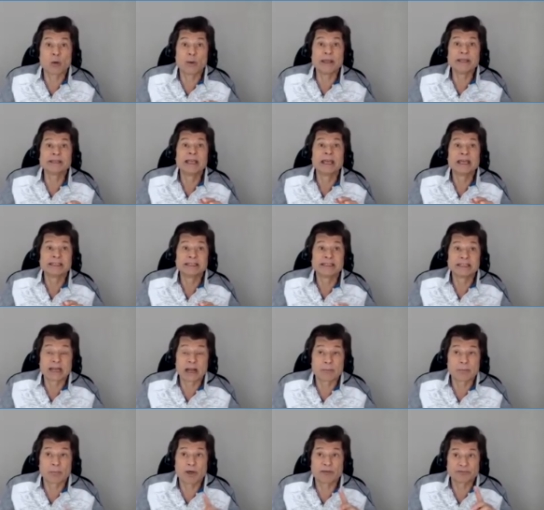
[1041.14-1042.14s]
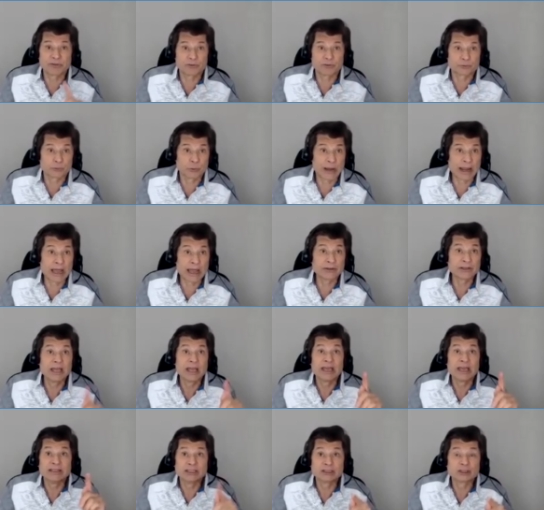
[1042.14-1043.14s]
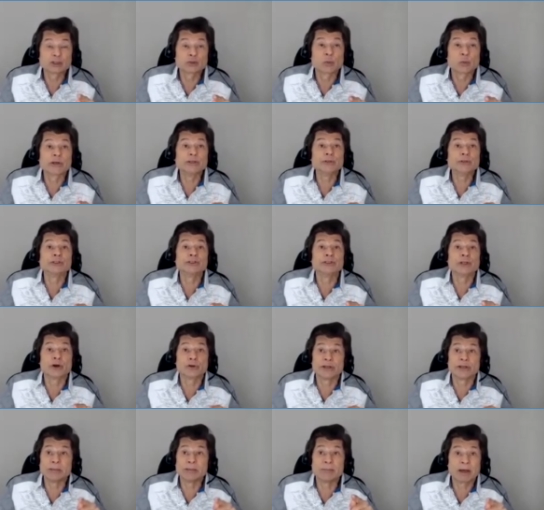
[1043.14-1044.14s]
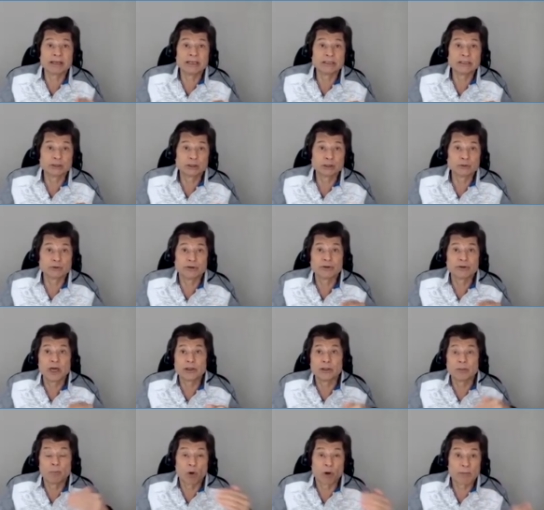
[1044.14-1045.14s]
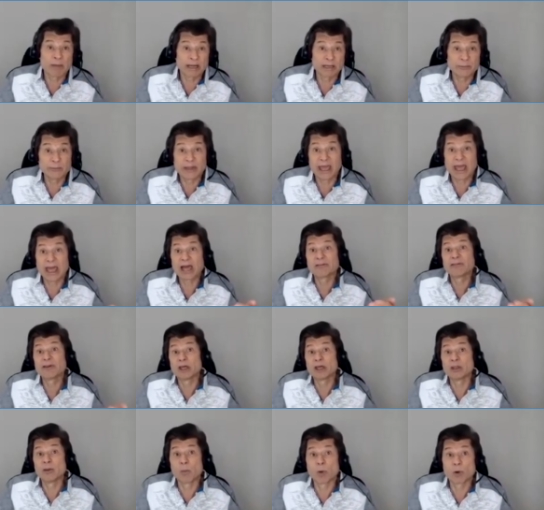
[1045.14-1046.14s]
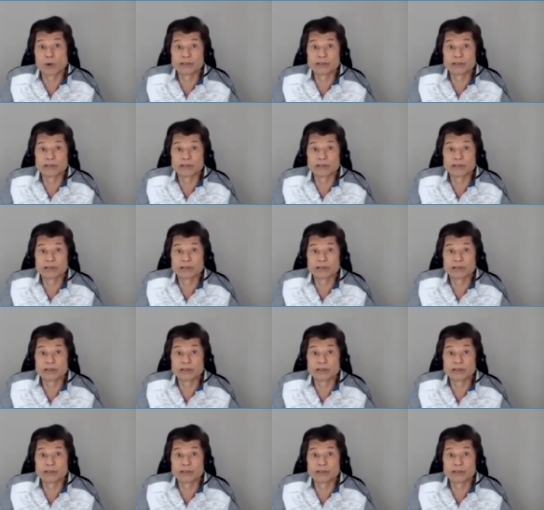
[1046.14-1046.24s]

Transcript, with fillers: wait to get up off the ground. This is where you can donate money to. The more money we have, the more